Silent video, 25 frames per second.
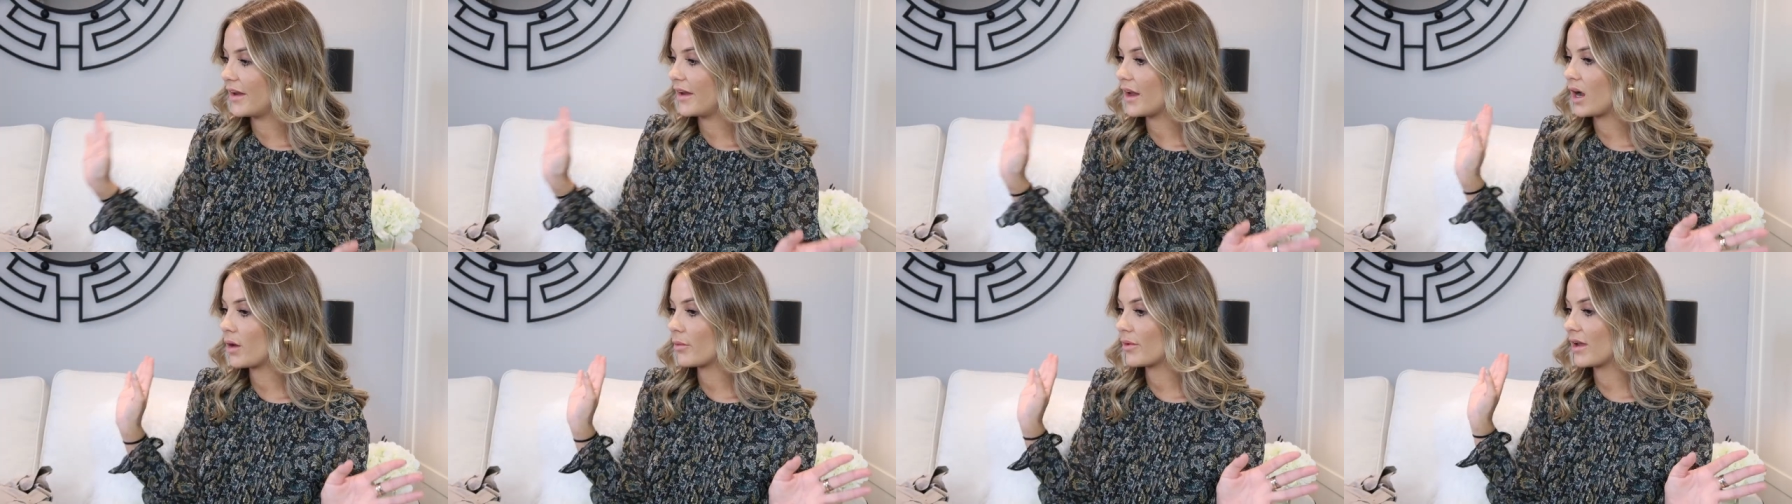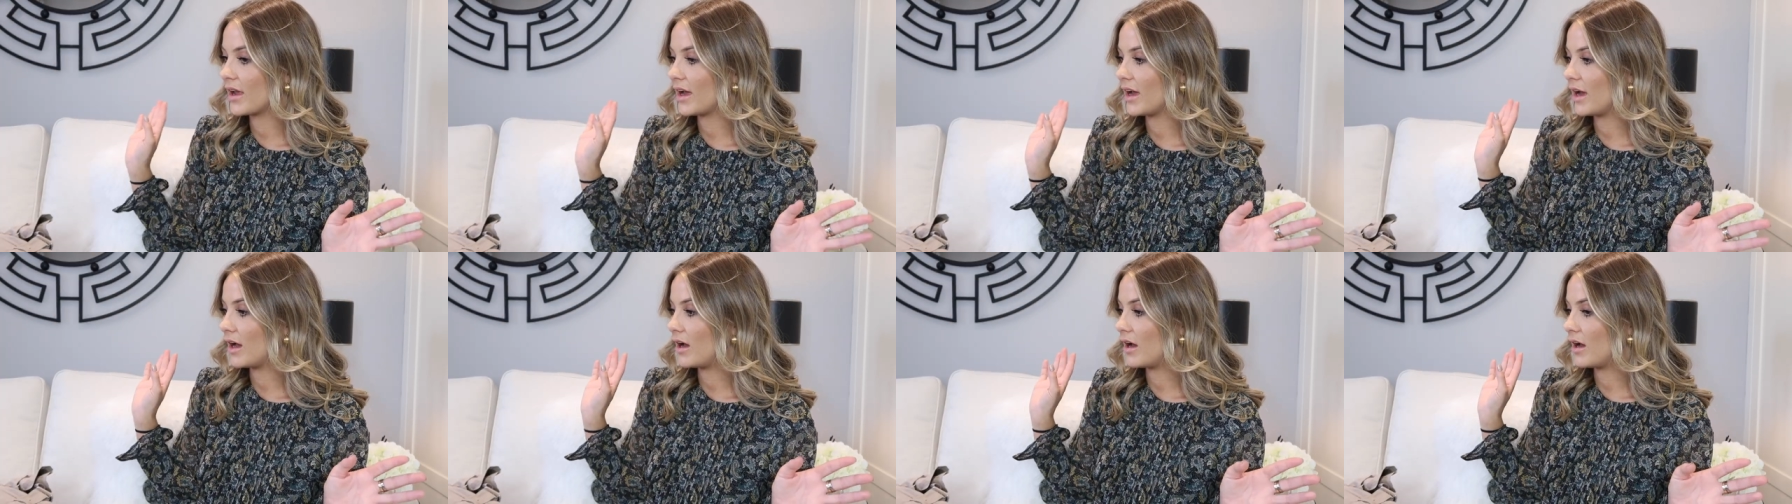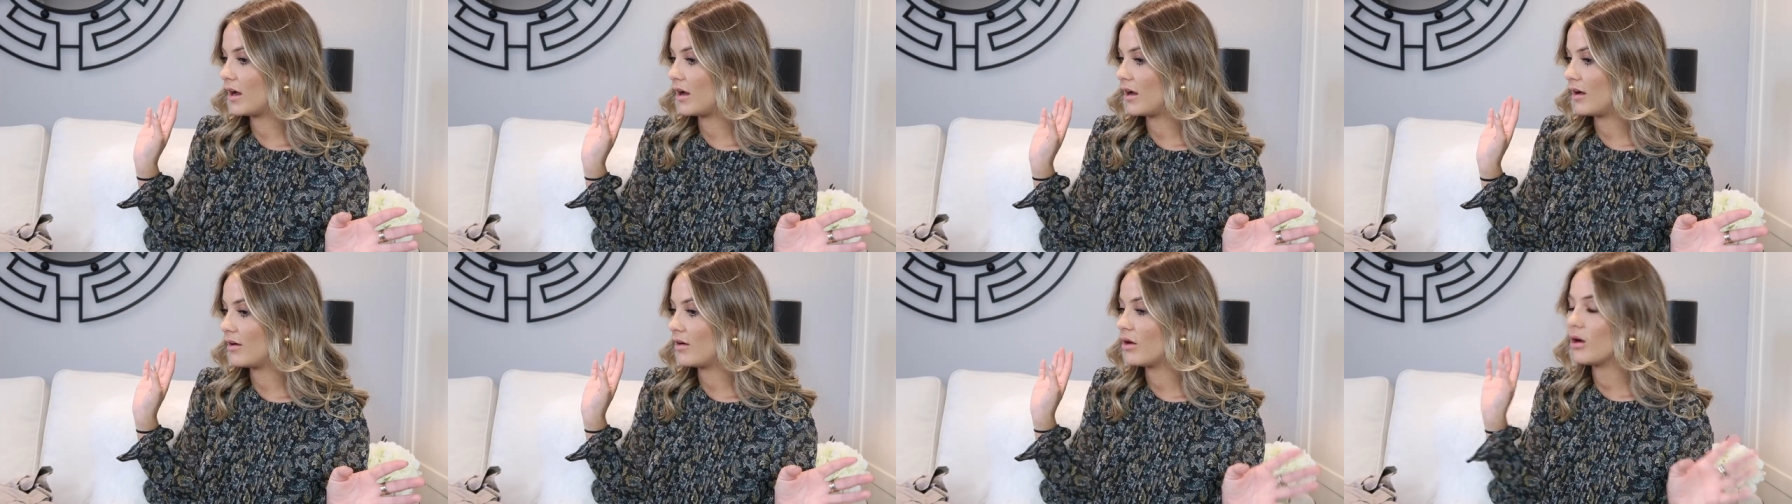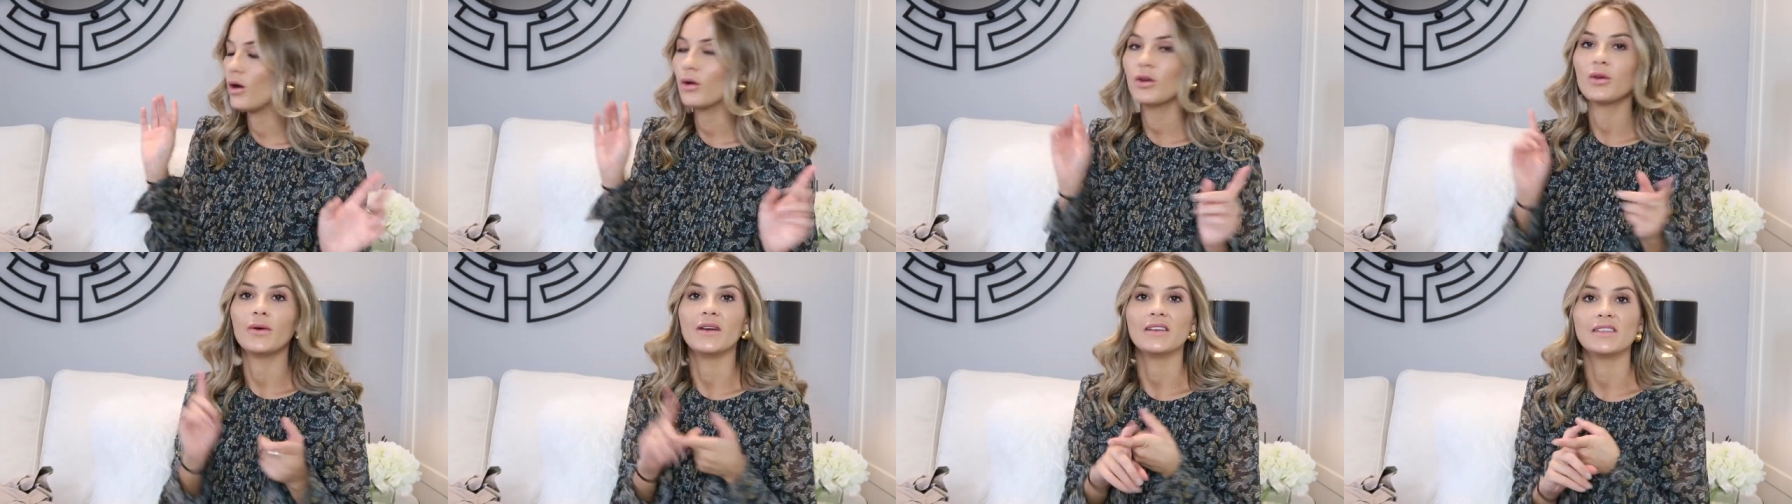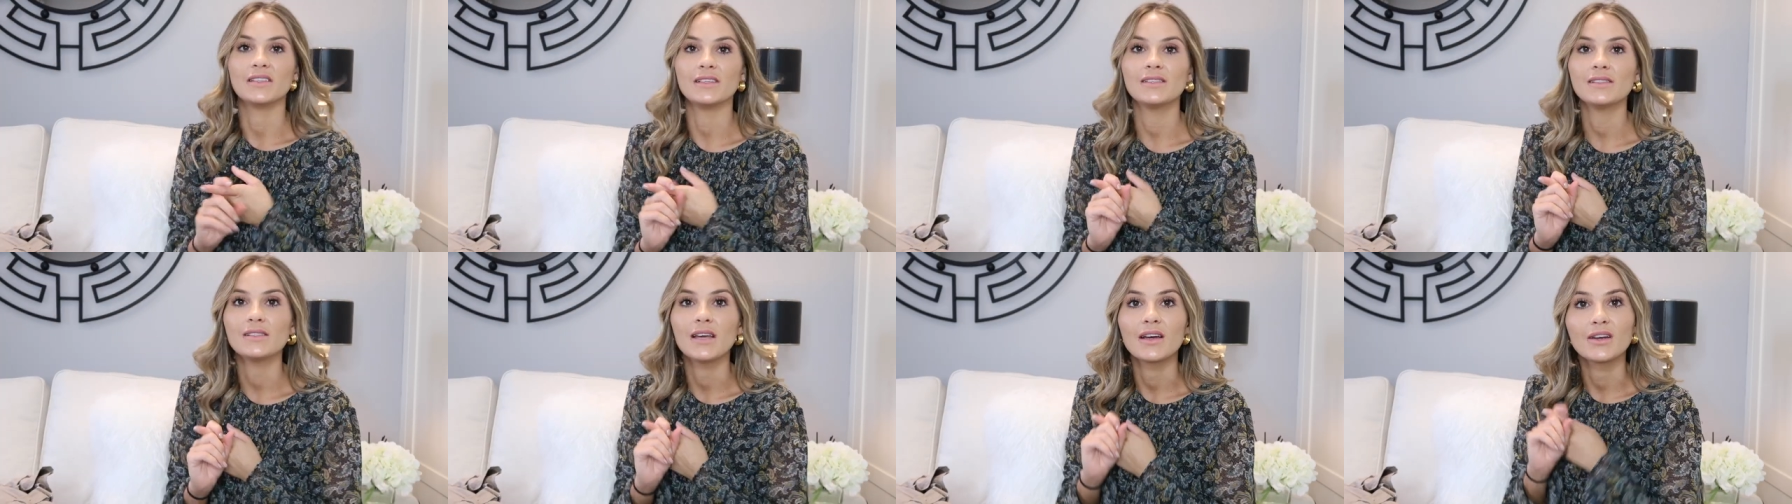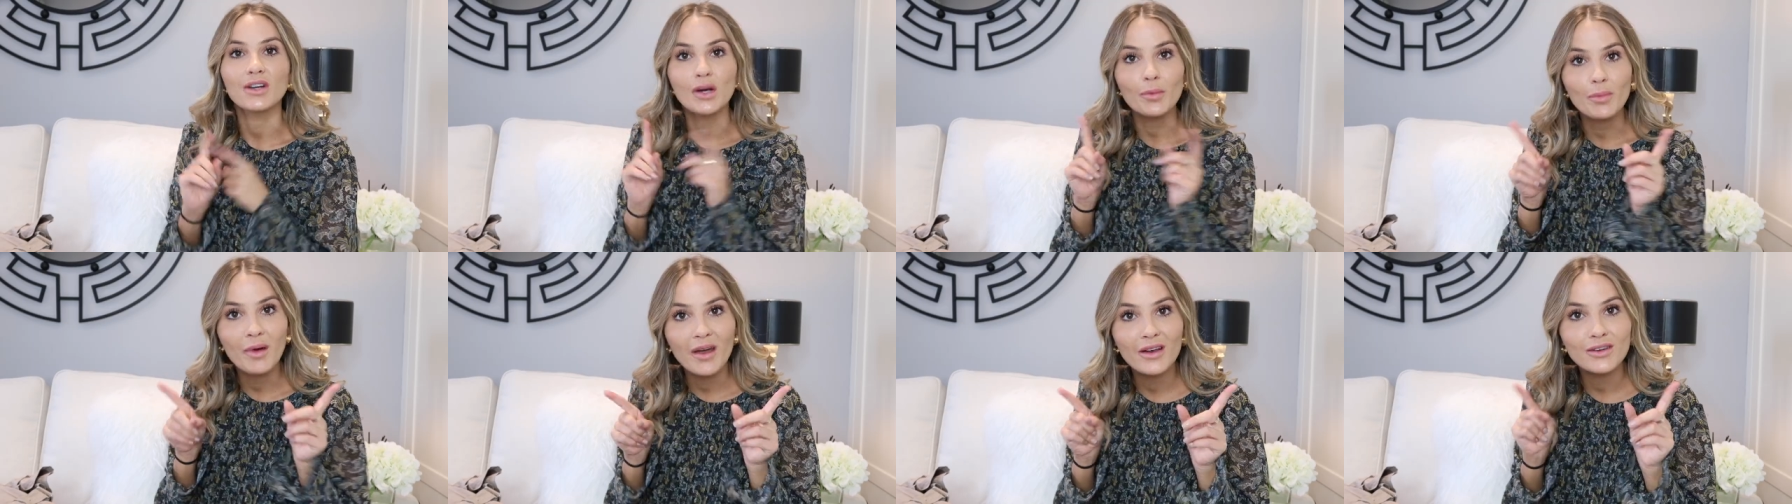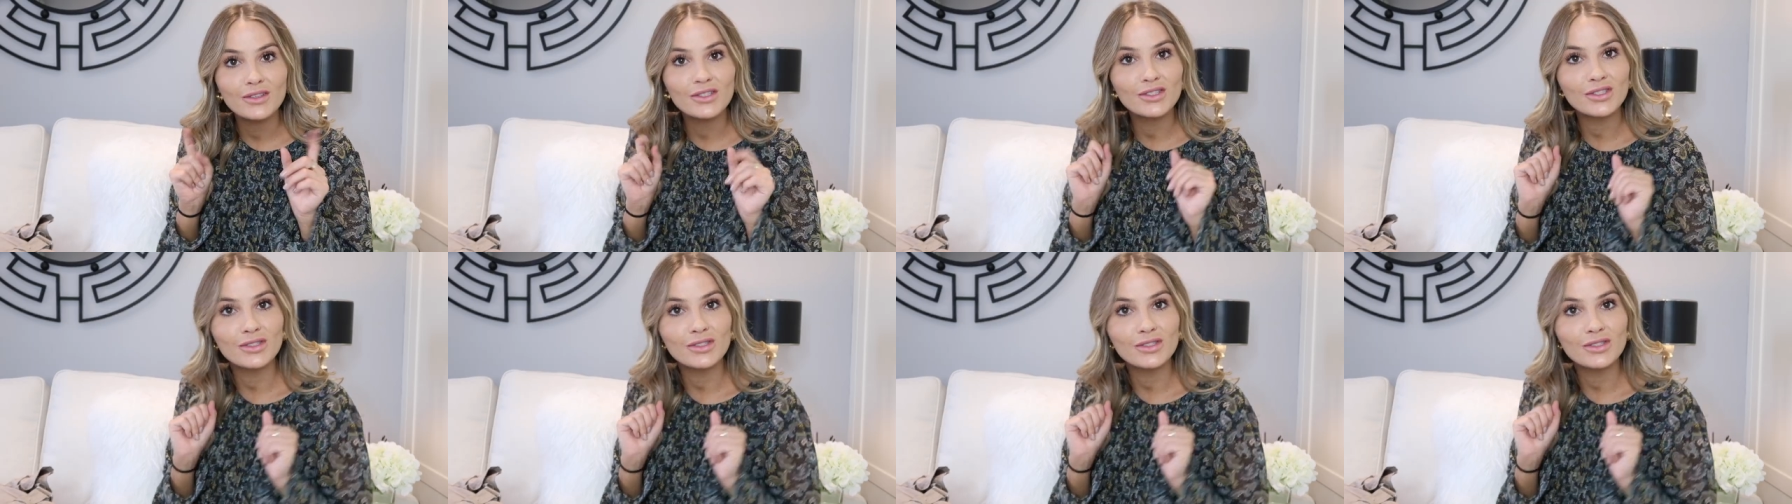And now we have, oh no I didn't, I got pair of